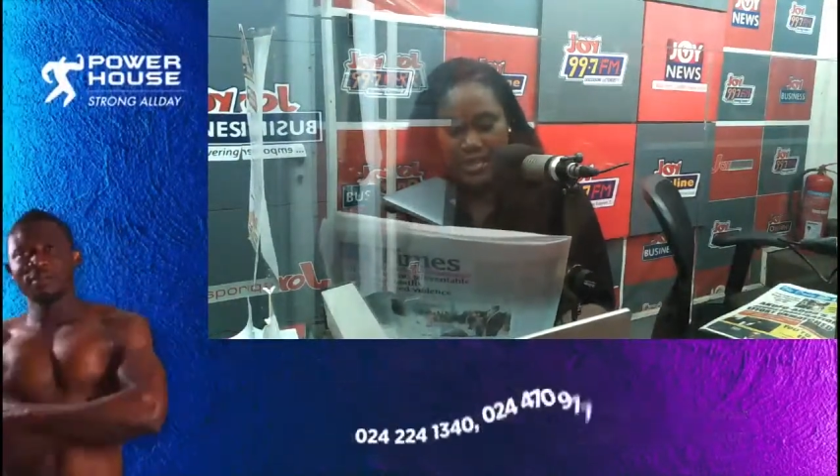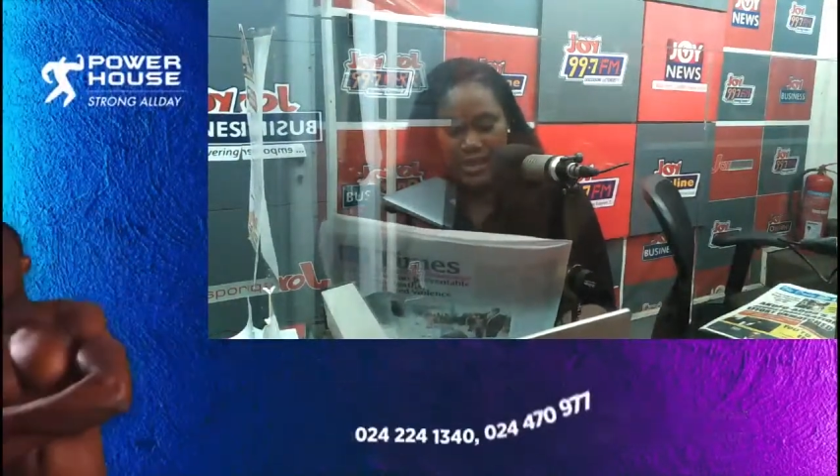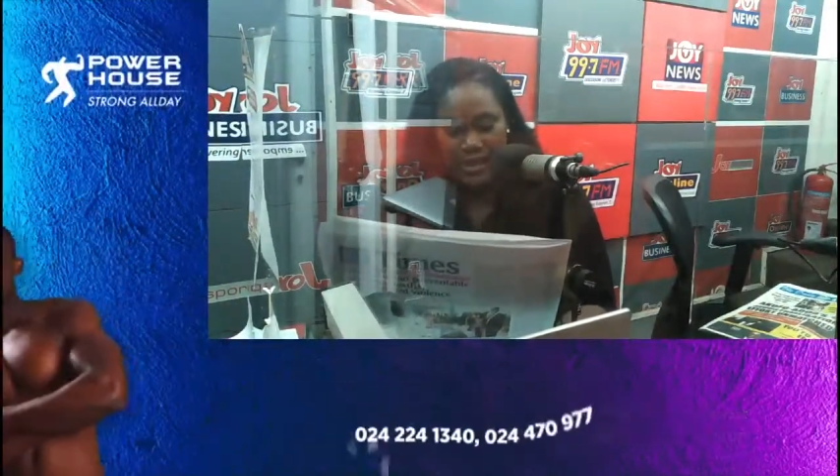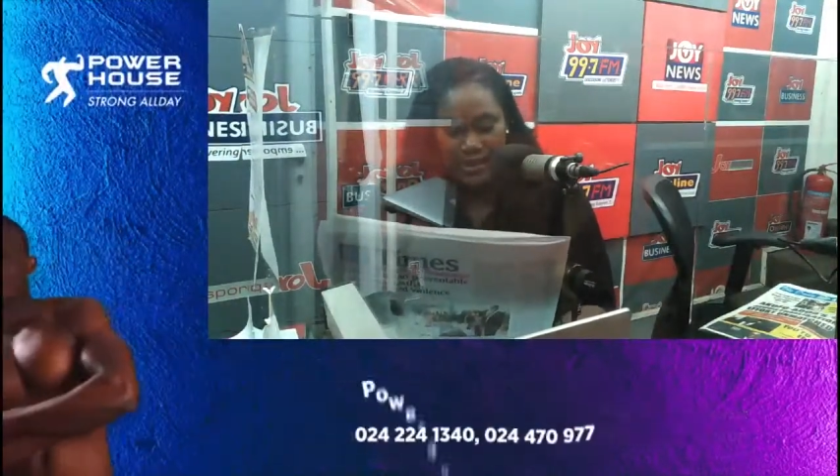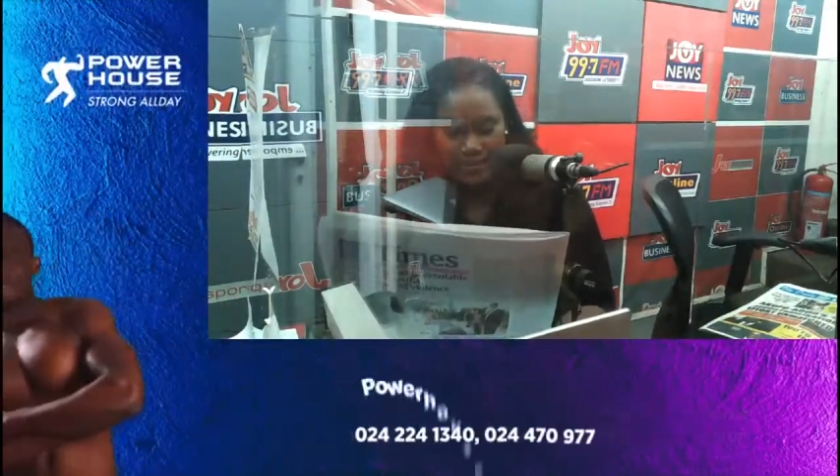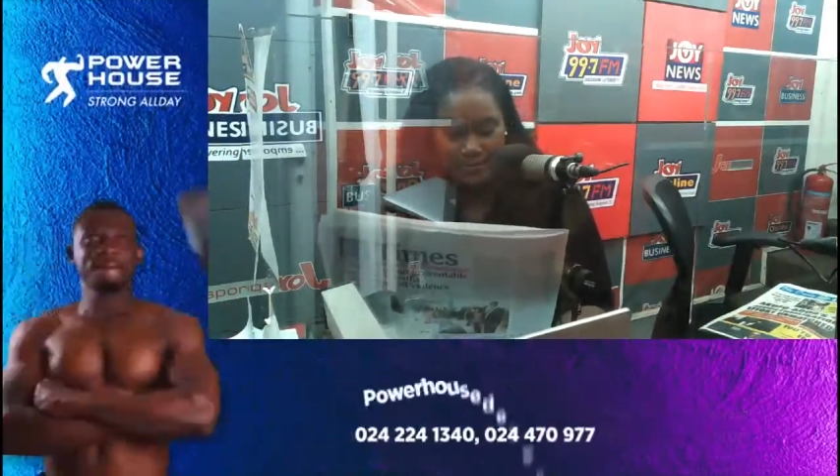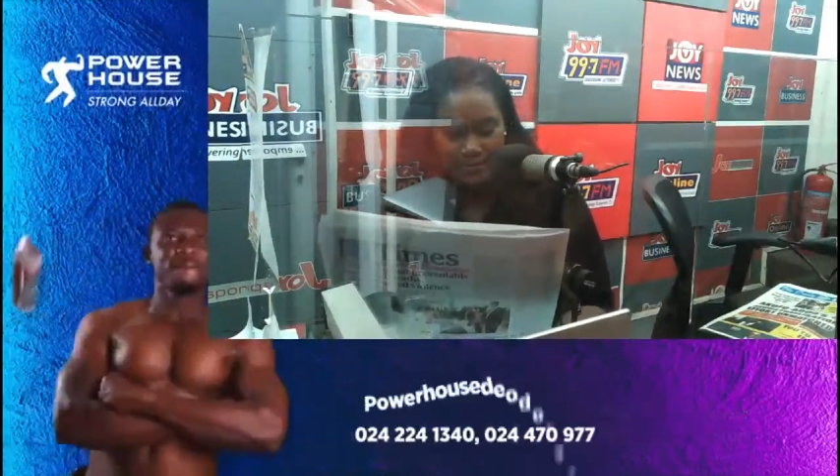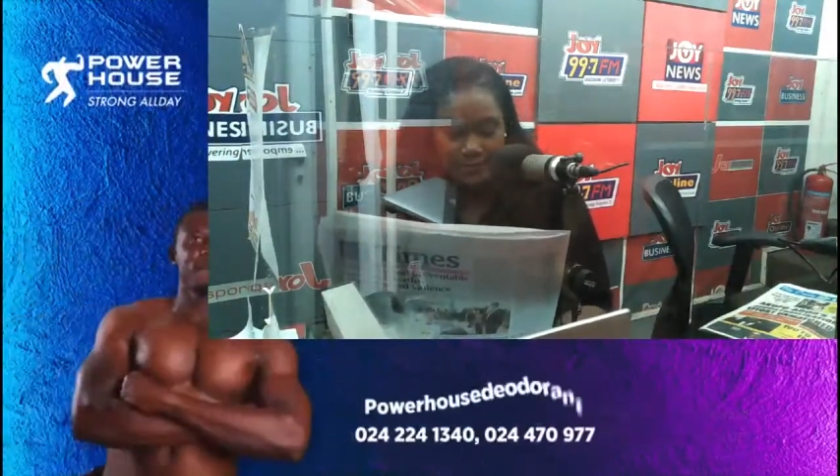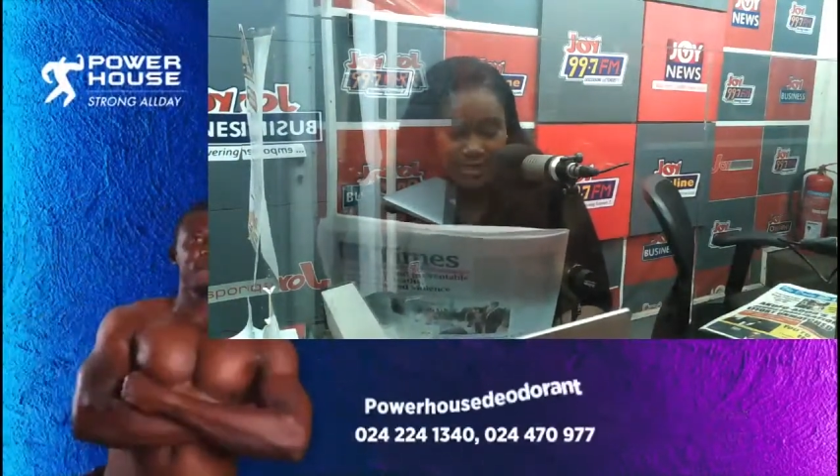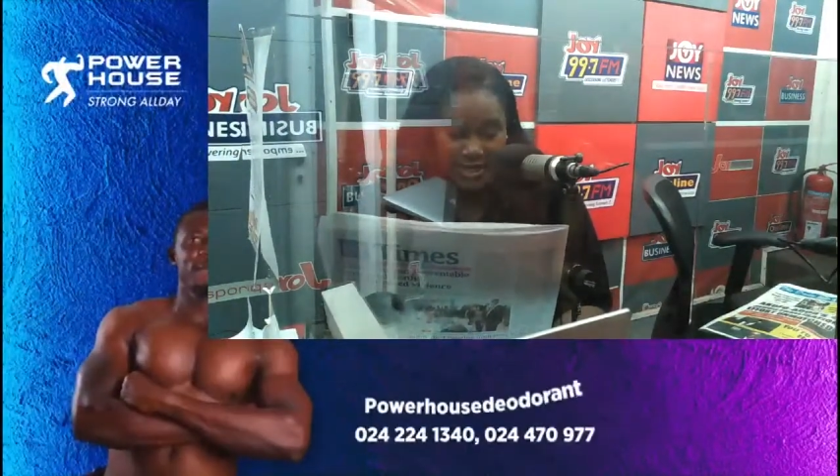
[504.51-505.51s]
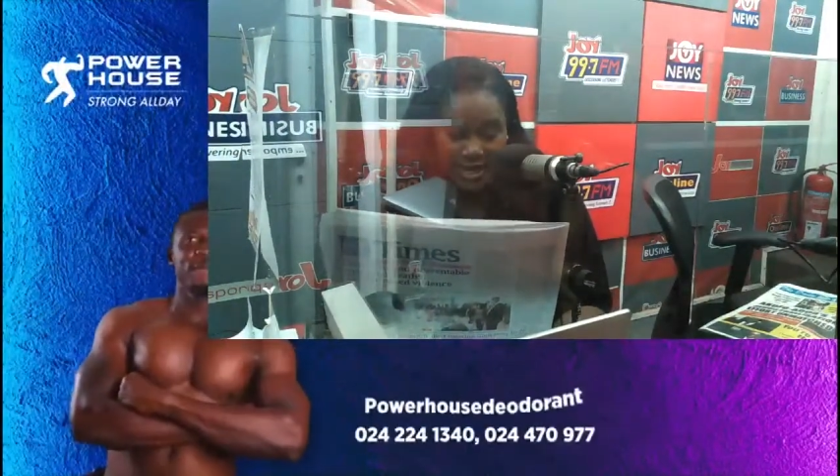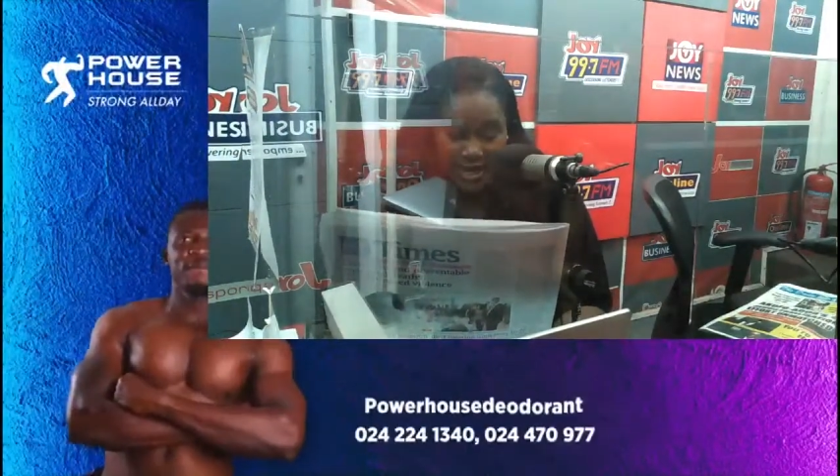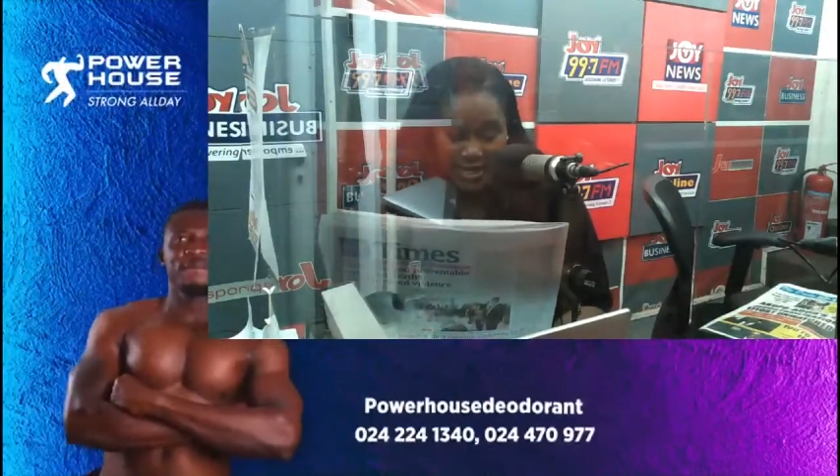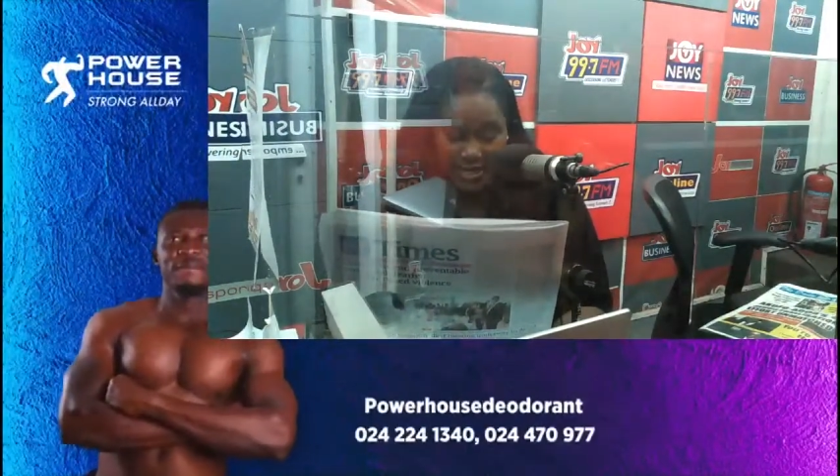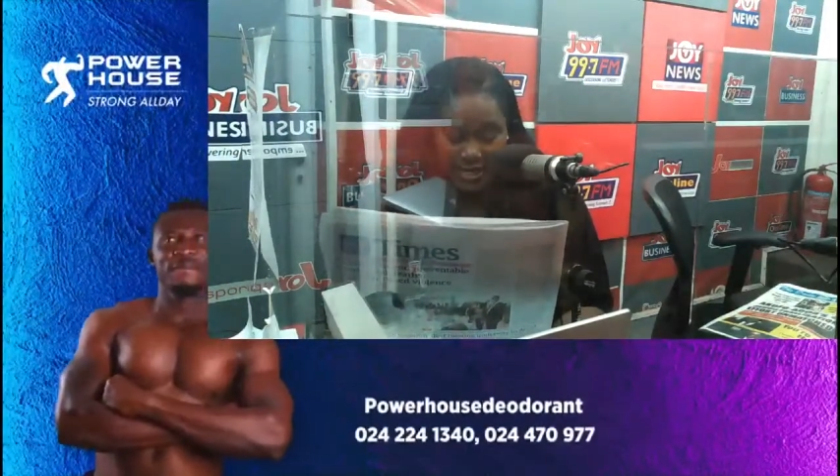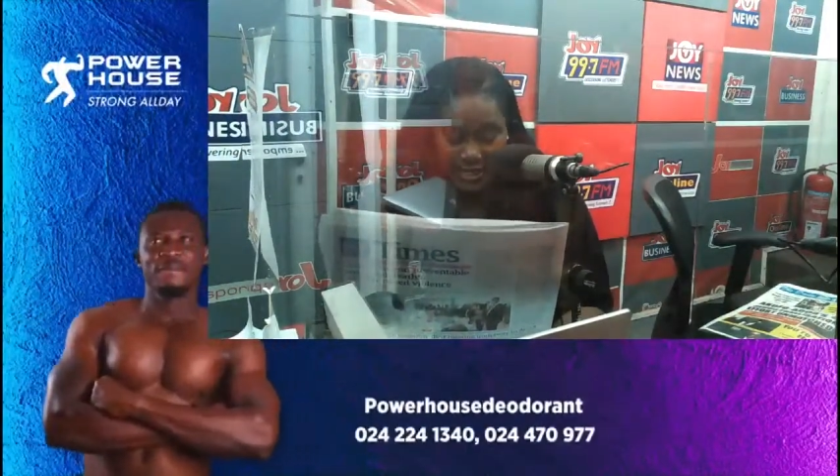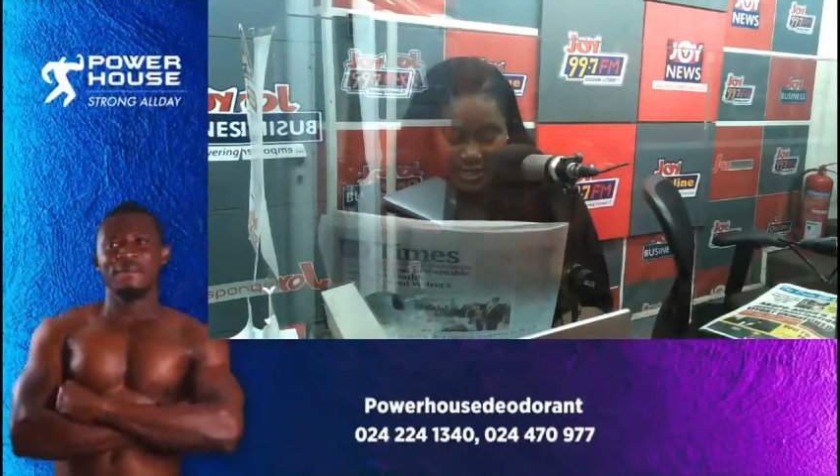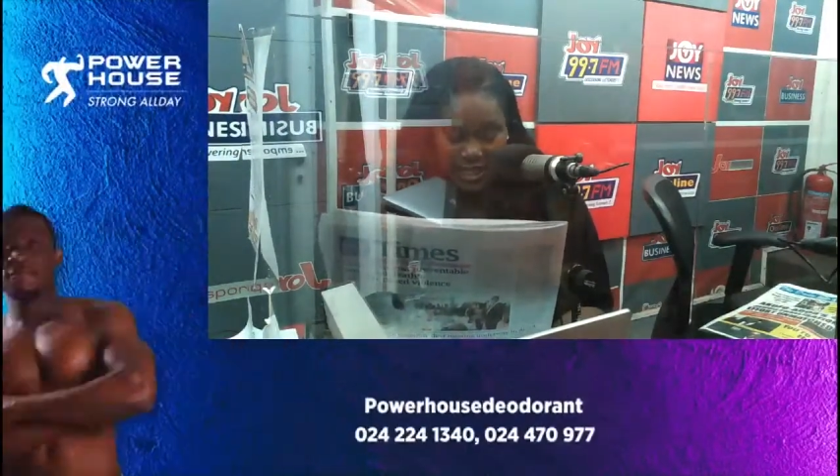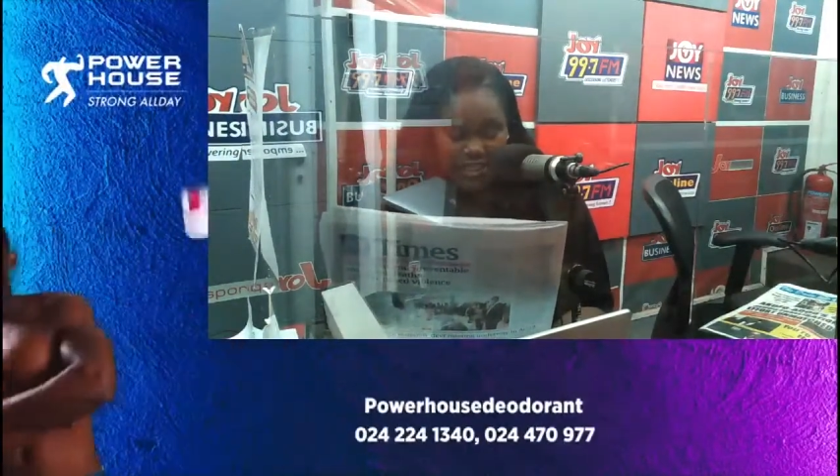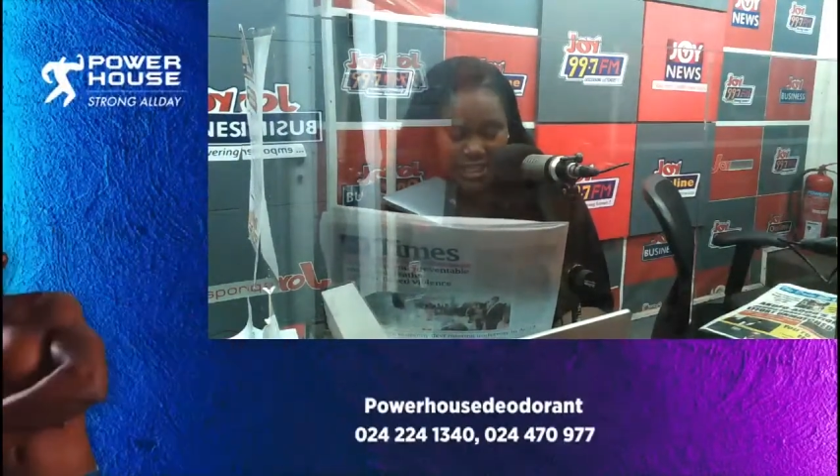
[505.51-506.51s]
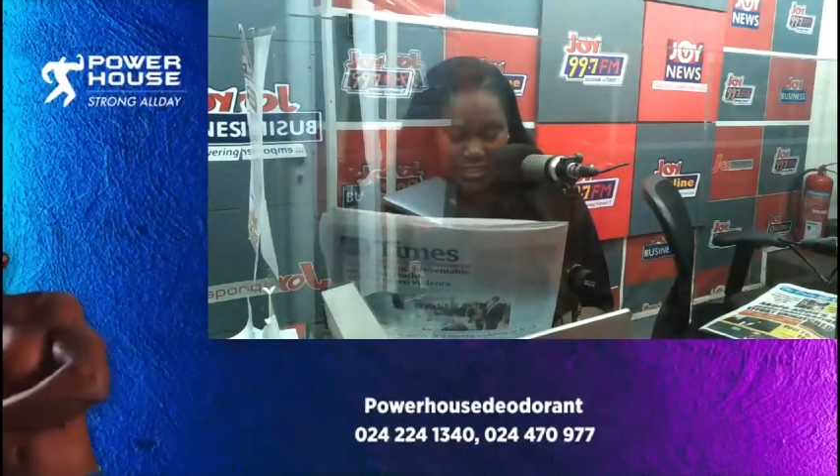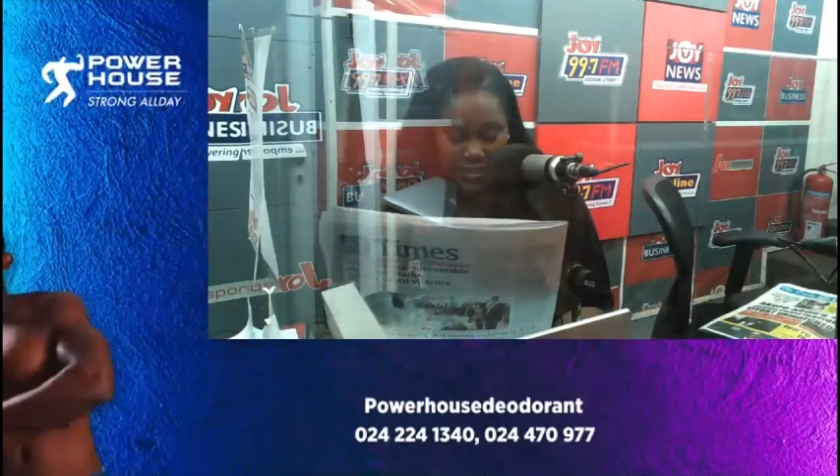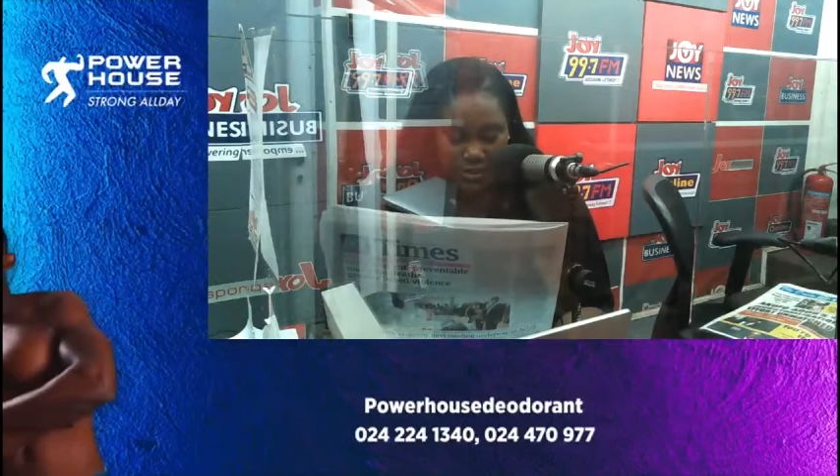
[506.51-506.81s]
GHS,